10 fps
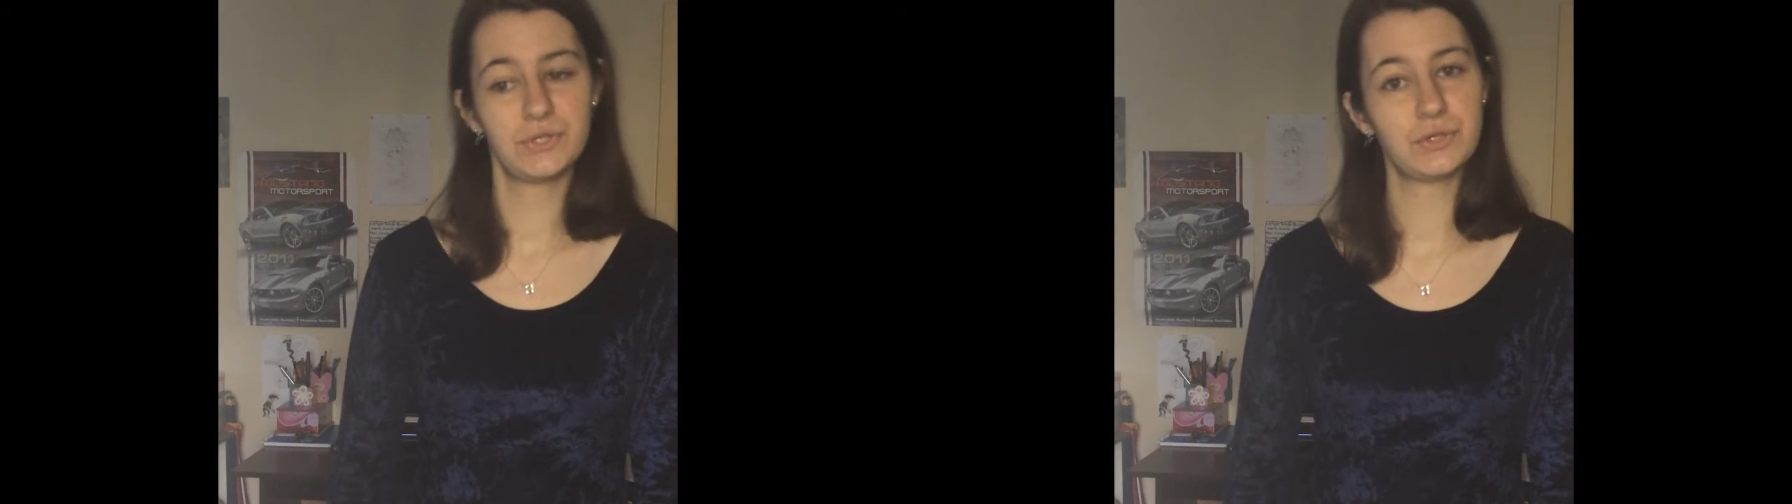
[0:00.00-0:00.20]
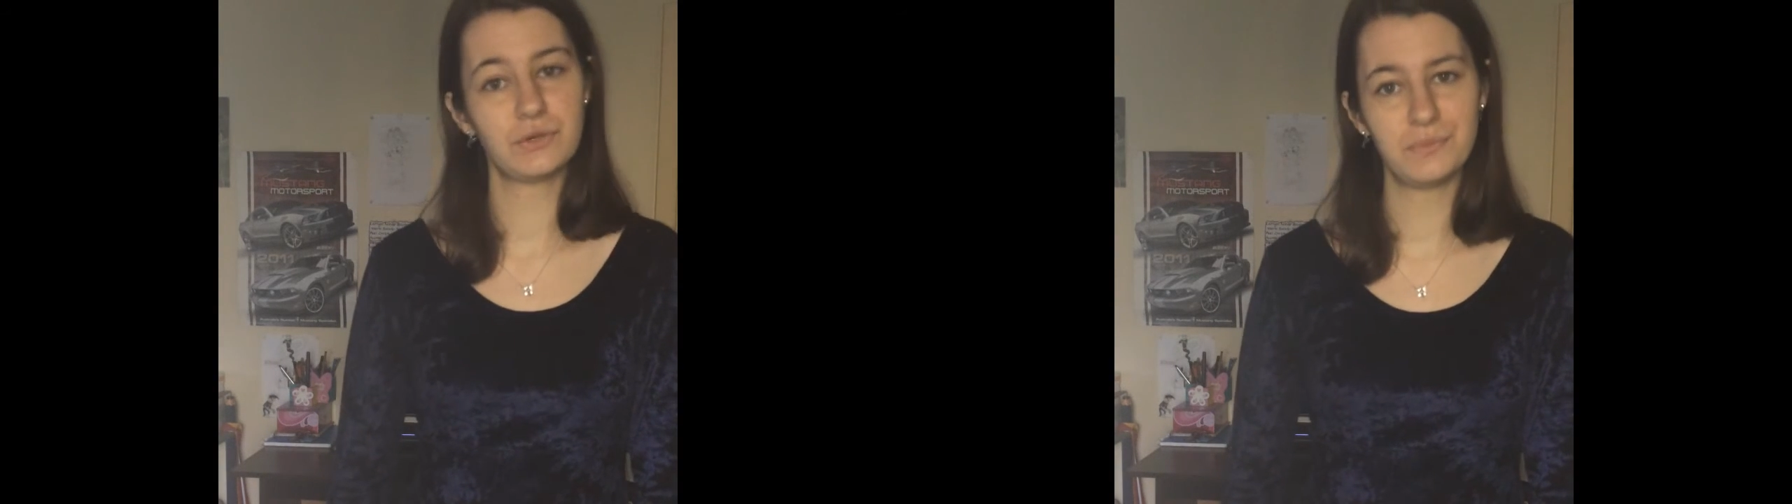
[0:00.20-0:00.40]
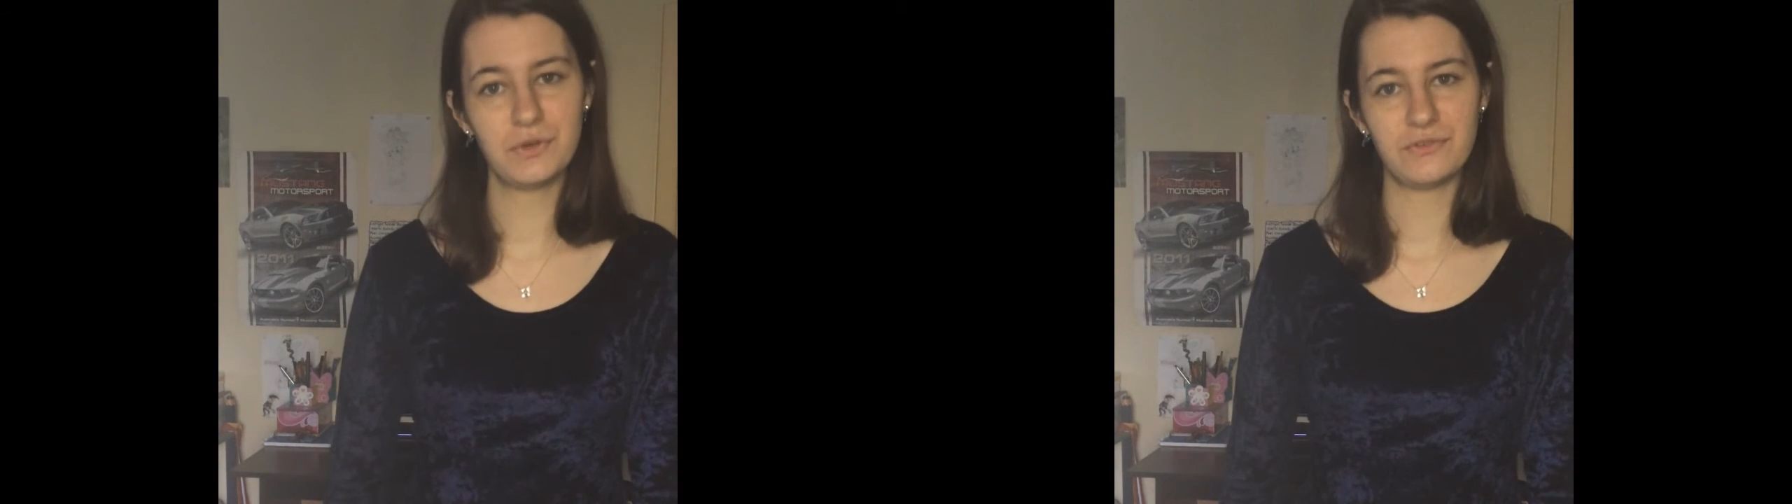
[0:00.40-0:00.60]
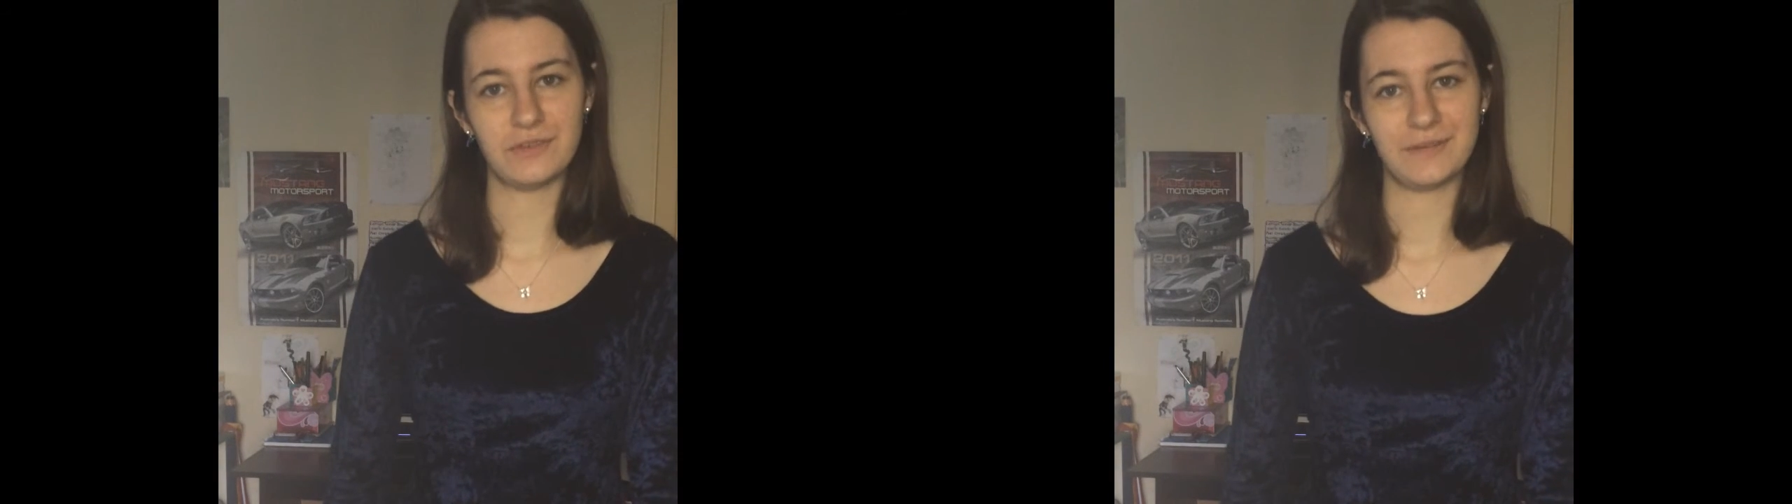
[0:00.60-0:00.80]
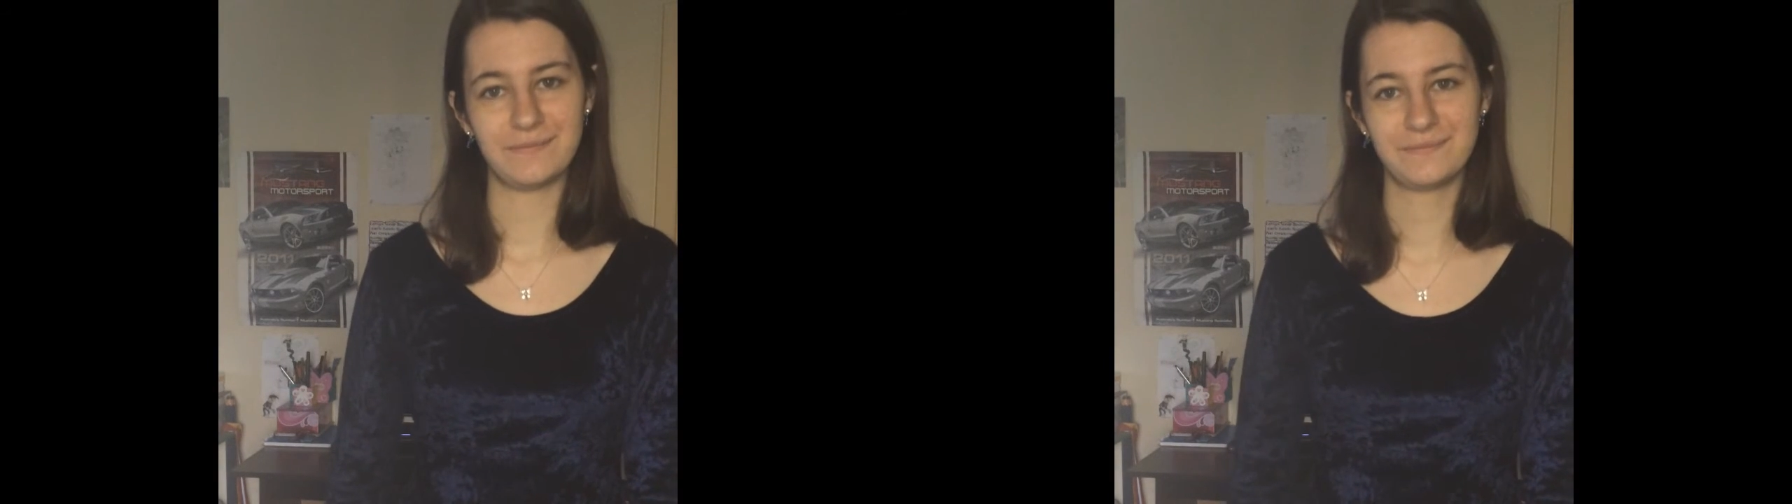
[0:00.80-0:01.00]
was a good
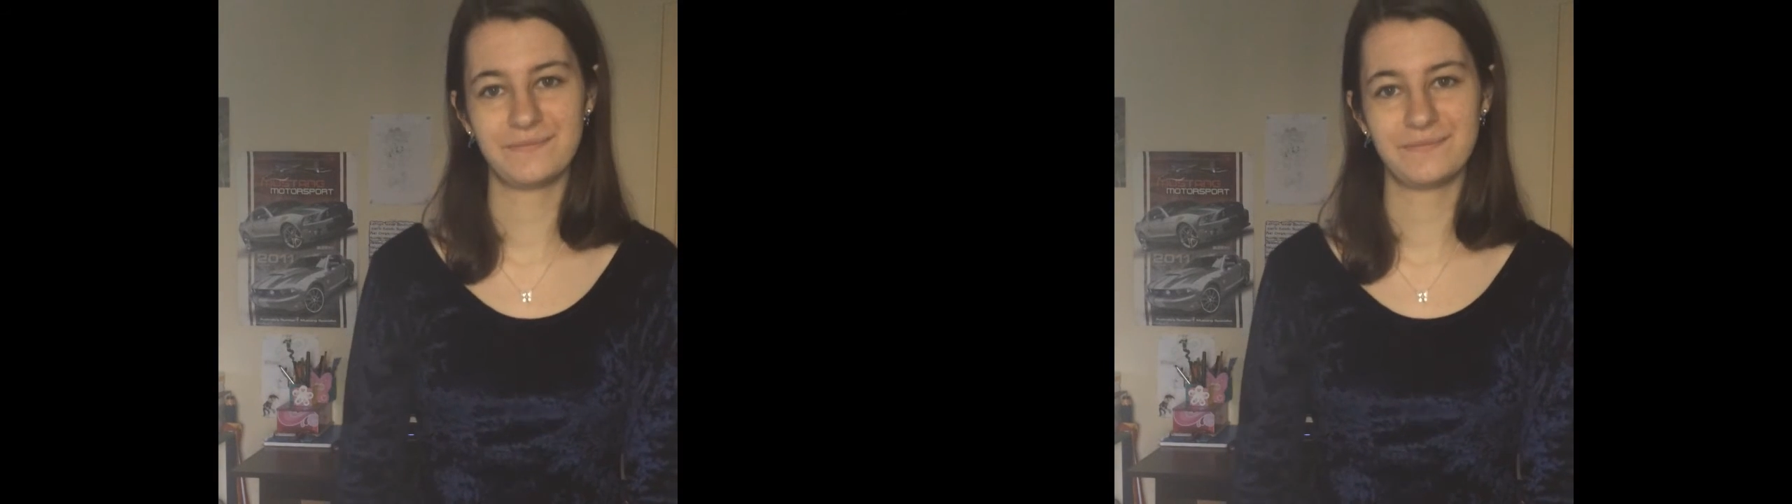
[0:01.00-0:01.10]
movie.